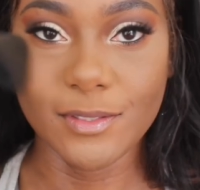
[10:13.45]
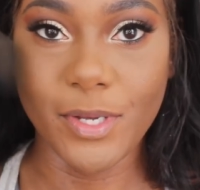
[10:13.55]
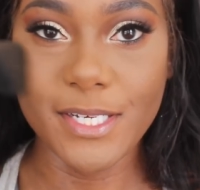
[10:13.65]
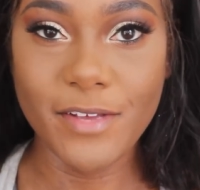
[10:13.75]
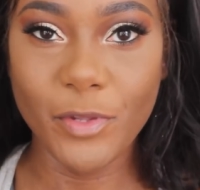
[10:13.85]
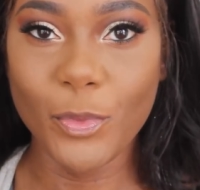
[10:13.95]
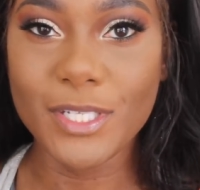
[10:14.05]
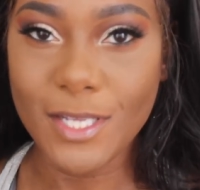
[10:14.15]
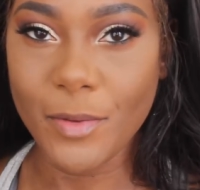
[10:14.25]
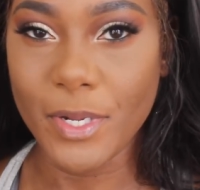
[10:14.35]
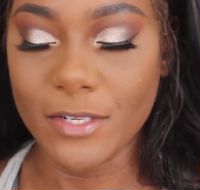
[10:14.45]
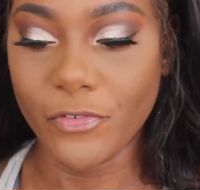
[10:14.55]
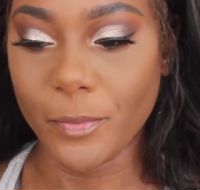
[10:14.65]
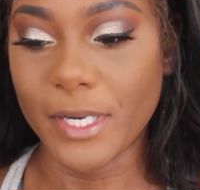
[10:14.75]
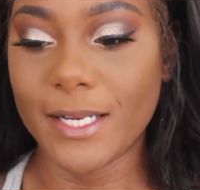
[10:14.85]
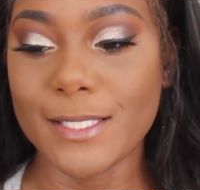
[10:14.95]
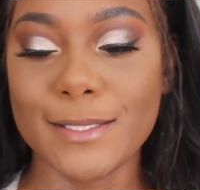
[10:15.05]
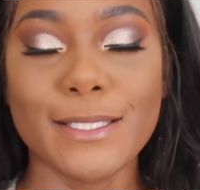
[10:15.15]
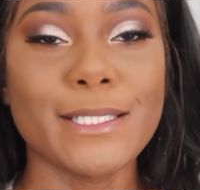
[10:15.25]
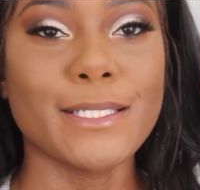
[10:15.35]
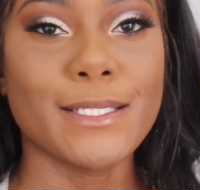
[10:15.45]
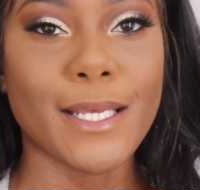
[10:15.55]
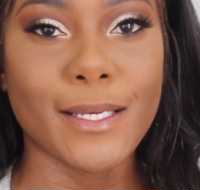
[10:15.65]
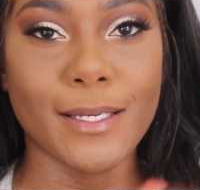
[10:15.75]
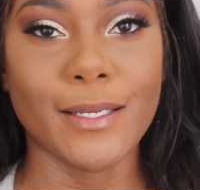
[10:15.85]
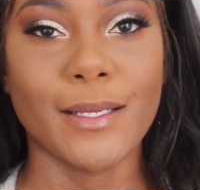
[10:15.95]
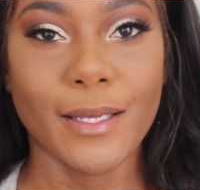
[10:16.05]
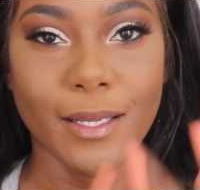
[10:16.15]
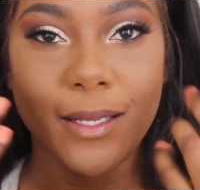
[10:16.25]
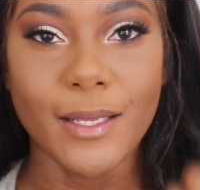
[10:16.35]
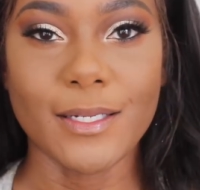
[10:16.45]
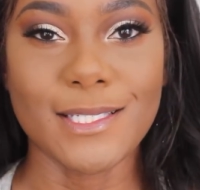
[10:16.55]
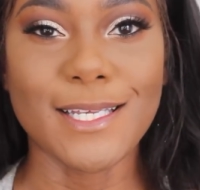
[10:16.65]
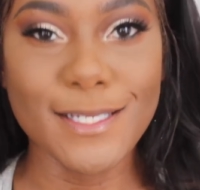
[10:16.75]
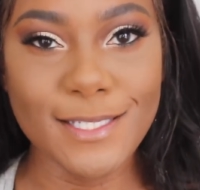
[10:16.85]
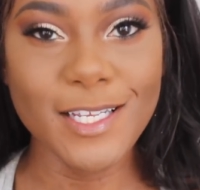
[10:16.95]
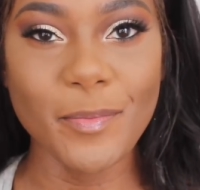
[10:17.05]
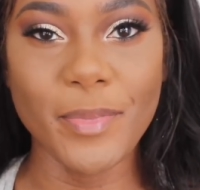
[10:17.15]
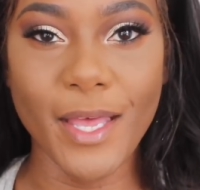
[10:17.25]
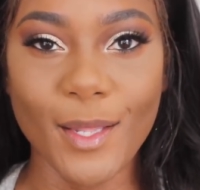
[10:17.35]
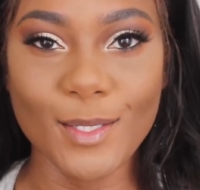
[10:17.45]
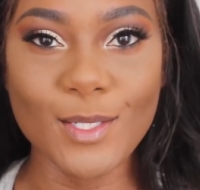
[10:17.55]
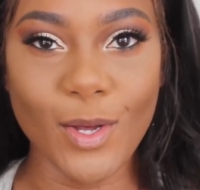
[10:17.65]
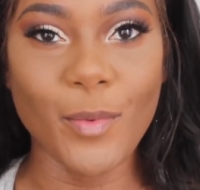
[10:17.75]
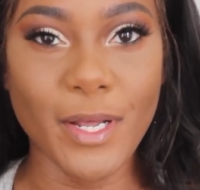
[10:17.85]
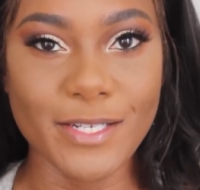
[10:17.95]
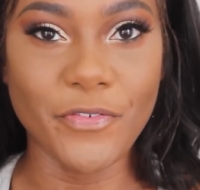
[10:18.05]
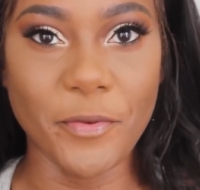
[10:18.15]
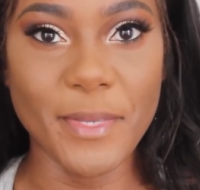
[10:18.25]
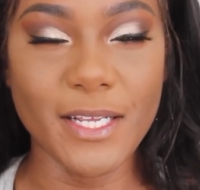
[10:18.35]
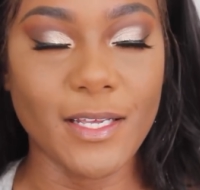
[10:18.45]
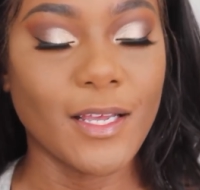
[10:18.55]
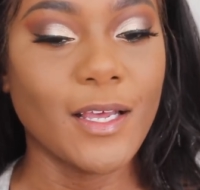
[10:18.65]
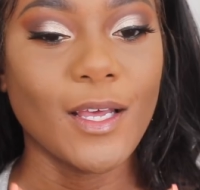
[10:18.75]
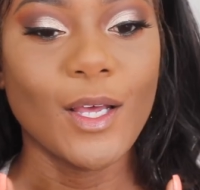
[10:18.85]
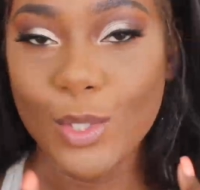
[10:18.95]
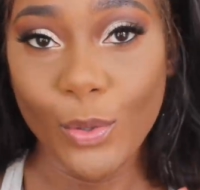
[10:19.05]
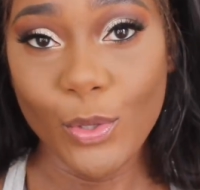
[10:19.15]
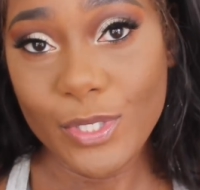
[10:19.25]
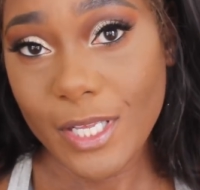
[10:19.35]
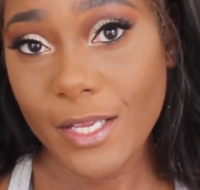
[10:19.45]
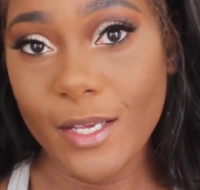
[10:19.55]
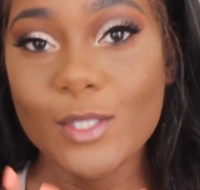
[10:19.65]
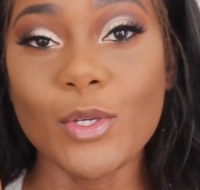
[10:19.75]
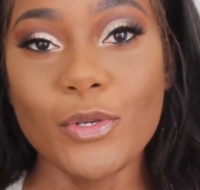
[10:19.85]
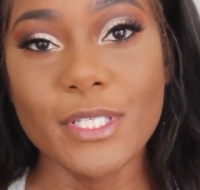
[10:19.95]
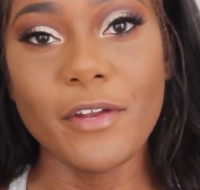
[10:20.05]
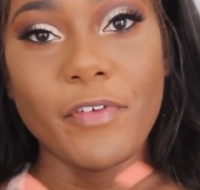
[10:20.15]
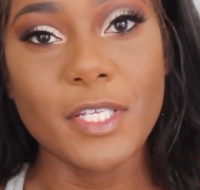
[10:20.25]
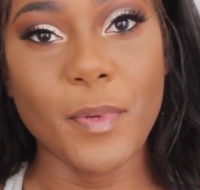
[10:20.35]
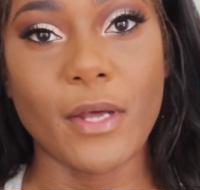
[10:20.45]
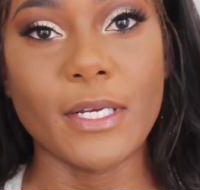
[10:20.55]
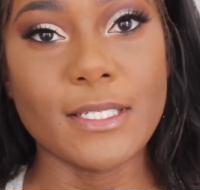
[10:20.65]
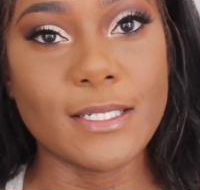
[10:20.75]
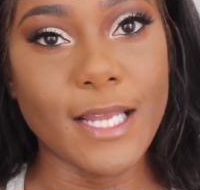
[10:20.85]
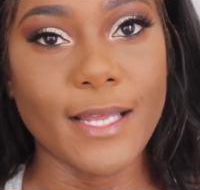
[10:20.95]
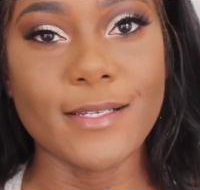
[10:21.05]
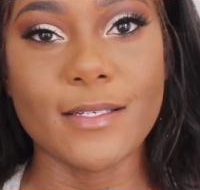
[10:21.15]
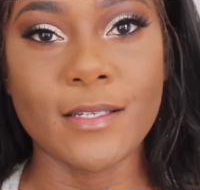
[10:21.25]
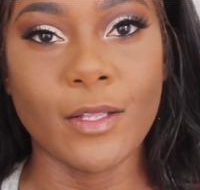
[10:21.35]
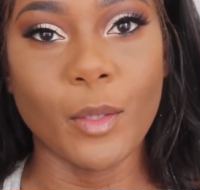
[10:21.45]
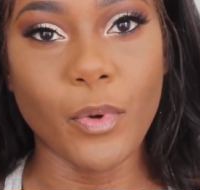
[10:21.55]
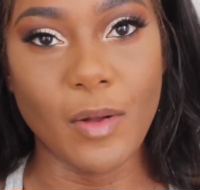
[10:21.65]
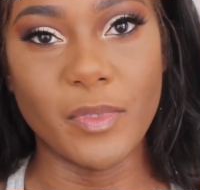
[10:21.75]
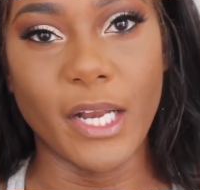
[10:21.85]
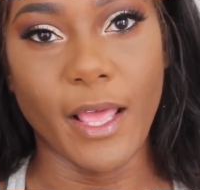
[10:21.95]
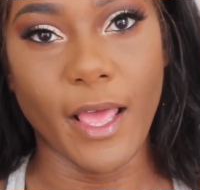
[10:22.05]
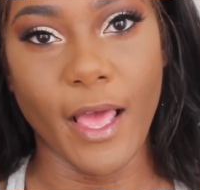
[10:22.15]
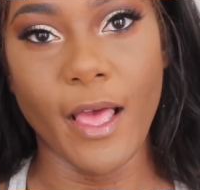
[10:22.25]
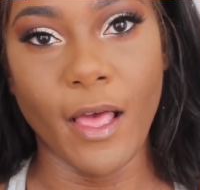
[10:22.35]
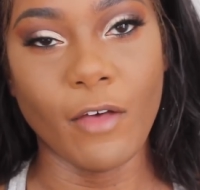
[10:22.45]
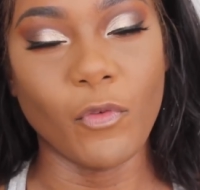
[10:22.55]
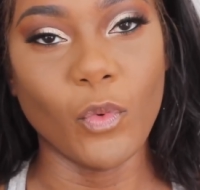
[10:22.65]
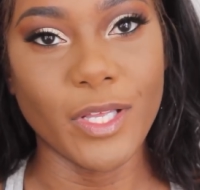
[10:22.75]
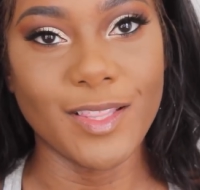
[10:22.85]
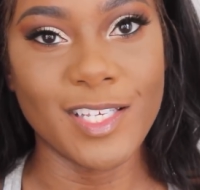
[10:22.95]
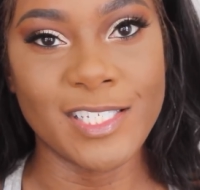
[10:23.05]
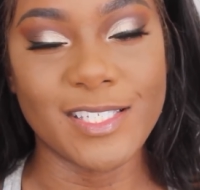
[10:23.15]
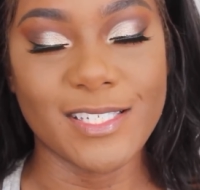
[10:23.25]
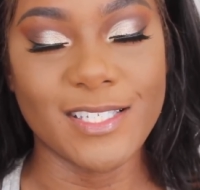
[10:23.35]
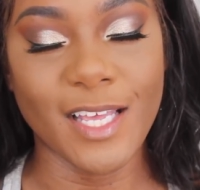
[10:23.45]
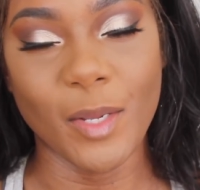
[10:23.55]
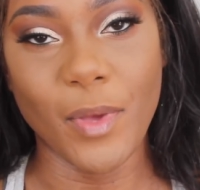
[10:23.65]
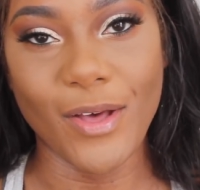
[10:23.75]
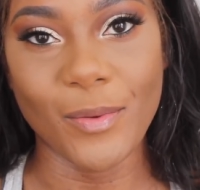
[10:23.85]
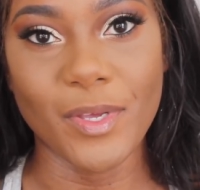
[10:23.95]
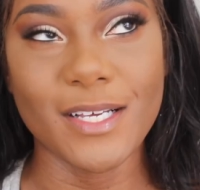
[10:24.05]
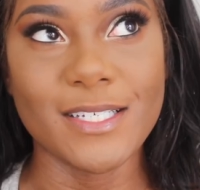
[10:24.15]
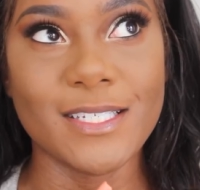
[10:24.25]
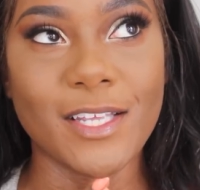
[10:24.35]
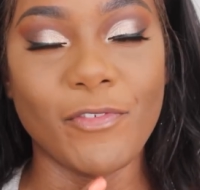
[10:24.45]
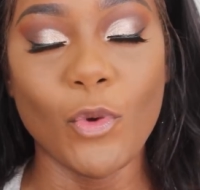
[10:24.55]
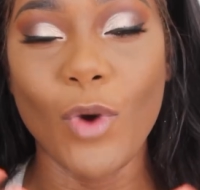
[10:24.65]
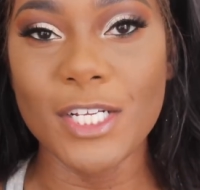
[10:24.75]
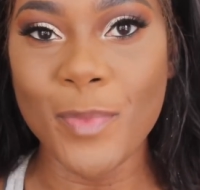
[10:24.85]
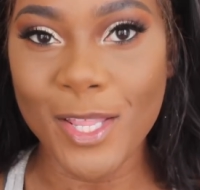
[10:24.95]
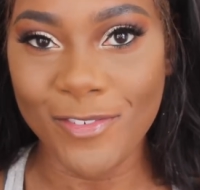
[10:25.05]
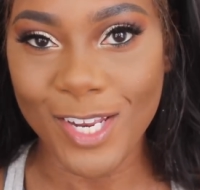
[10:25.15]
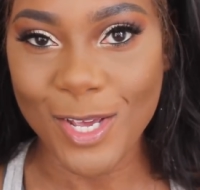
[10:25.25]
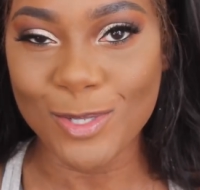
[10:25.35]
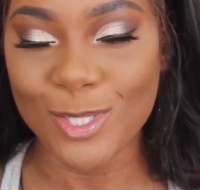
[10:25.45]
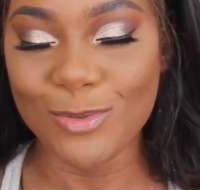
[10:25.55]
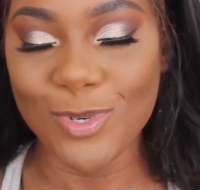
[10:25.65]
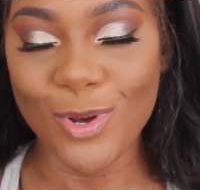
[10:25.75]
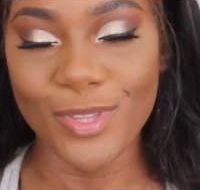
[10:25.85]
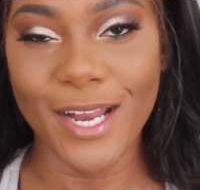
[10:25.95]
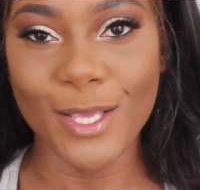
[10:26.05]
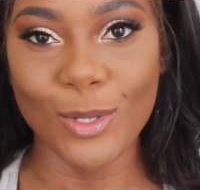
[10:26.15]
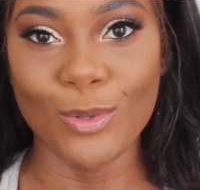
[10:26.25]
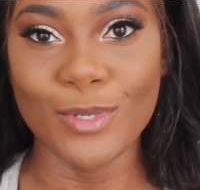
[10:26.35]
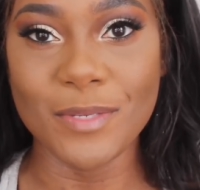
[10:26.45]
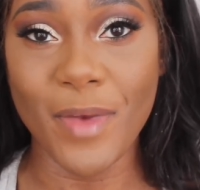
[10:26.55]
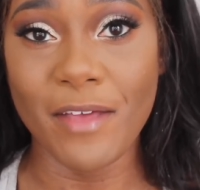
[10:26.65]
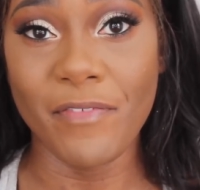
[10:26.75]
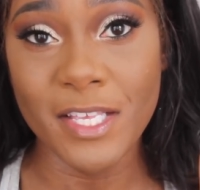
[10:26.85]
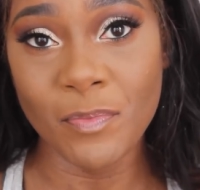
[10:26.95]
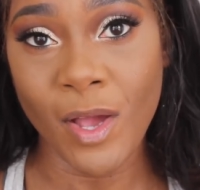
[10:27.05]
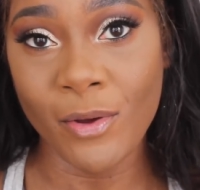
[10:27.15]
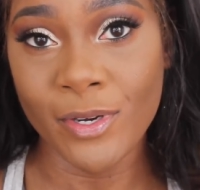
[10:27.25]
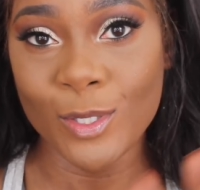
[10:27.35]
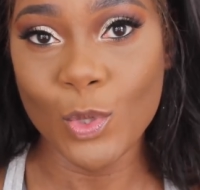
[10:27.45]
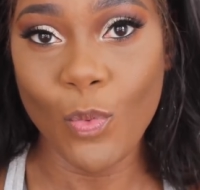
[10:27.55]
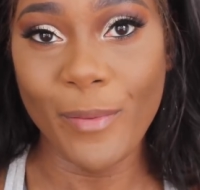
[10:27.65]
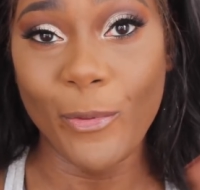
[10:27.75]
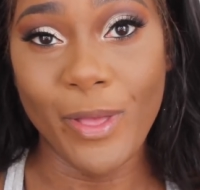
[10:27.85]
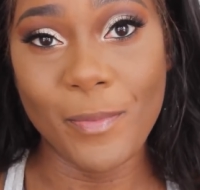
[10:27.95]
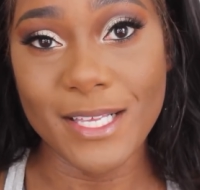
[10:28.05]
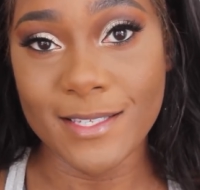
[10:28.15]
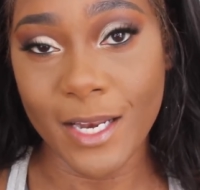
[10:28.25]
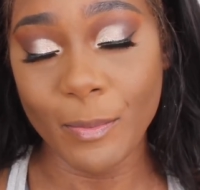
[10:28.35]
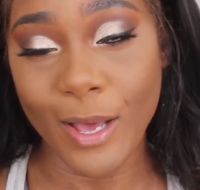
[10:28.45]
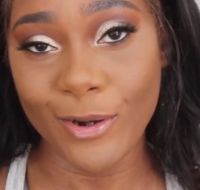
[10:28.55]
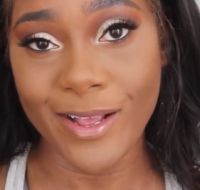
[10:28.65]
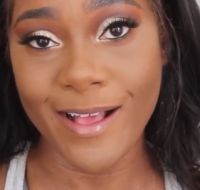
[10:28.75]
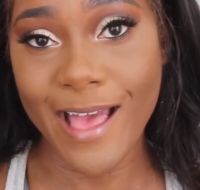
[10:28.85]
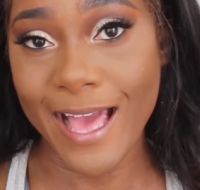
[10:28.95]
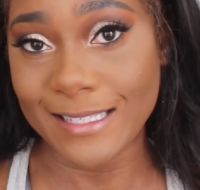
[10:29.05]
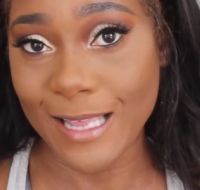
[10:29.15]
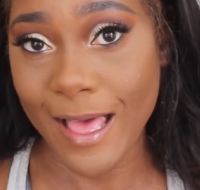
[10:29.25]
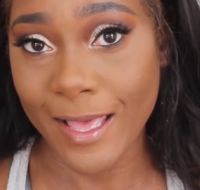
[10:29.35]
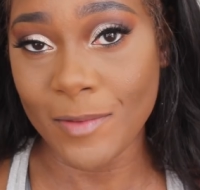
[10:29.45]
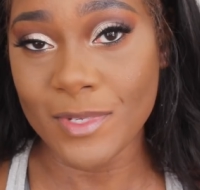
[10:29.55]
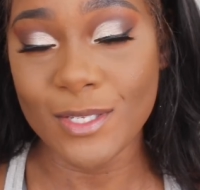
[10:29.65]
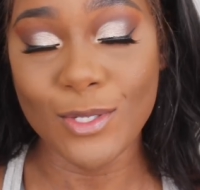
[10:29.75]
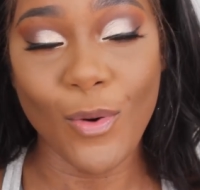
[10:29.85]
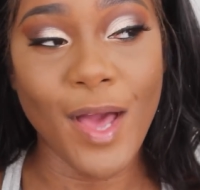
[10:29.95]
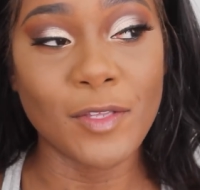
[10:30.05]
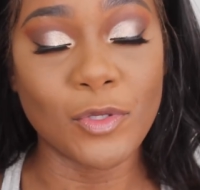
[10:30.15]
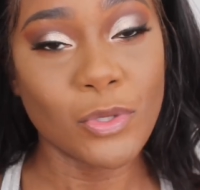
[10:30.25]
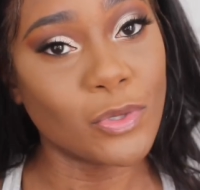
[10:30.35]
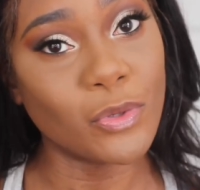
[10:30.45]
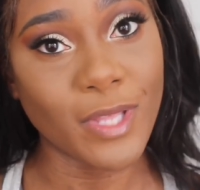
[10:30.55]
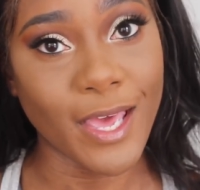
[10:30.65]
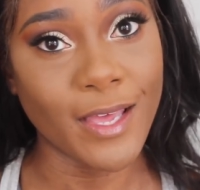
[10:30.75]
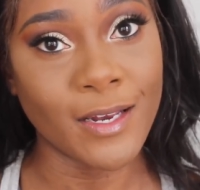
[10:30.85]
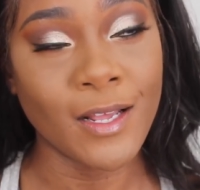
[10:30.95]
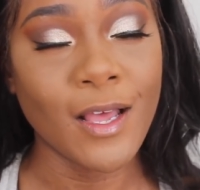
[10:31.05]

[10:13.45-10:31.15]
So I definitely want to talk about this for a minute. Let's take a step back. Let's talk about this for a minute. So using a face powder is not necessarily the problem that I have with this setting powder, because if you watch my other videos, you know that I use my face powder to wipe away my setting powder at times. So I do that.